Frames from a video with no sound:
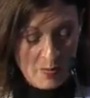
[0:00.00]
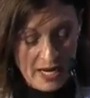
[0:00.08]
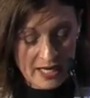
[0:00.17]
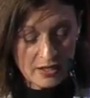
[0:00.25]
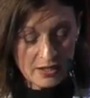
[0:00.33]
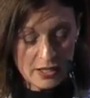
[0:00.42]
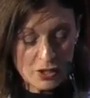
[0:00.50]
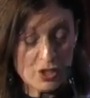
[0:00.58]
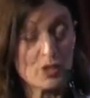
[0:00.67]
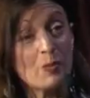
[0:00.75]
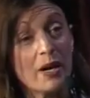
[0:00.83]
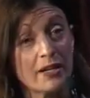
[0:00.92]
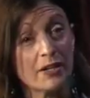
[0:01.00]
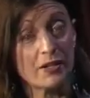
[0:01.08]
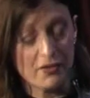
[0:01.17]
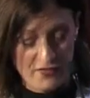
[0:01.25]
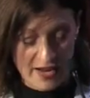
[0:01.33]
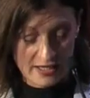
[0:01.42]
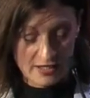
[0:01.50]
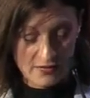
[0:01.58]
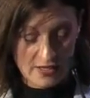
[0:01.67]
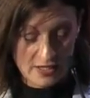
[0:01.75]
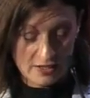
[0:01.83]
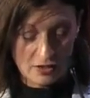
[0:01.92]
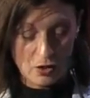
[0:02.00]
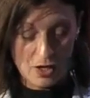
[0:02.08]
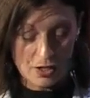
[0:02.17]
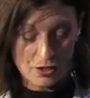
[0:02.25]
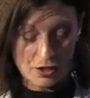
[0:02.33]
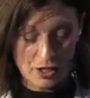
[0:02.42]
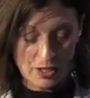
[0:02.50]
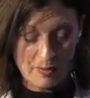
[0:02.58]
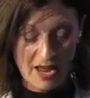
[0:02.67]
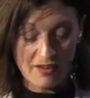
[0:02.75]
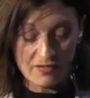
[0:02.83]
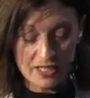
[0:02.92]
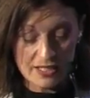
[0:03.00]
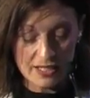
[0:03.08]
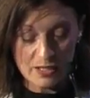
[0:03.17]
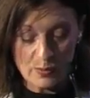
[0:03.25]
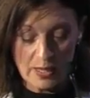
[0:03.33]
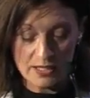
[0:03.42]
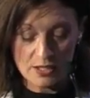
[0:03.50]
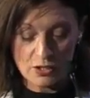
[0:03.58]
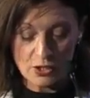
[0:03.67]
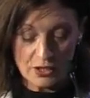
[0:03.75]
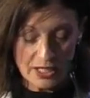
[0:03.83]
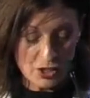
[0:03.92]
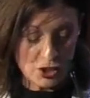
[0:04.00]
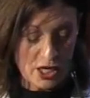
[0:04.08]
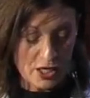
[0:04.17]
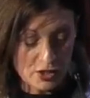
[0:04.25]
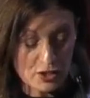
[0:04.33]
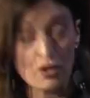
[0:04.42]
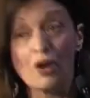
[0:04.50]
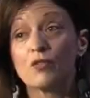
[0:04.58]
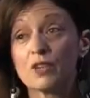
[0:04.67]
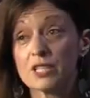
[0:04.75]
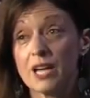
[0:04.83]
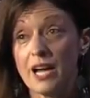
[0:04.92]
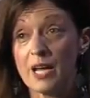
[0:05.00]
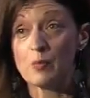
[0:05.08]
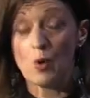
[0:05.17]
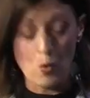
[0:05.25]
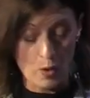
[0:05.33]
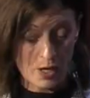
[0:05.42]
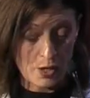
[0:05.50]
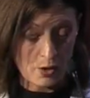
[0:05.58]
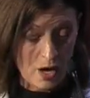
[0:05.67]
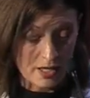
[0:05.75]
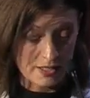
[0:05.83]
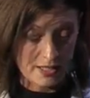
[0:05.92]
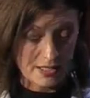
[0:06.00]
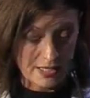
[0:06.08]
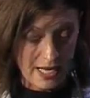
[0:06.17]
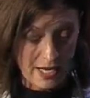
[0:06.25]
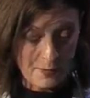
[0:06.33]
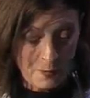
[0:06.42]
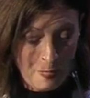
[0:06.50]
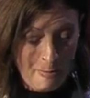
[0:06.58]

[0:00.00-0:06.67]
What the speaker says: Many clinicians monitor effectiveness long-term every 6 months to look at changes over time or across the day,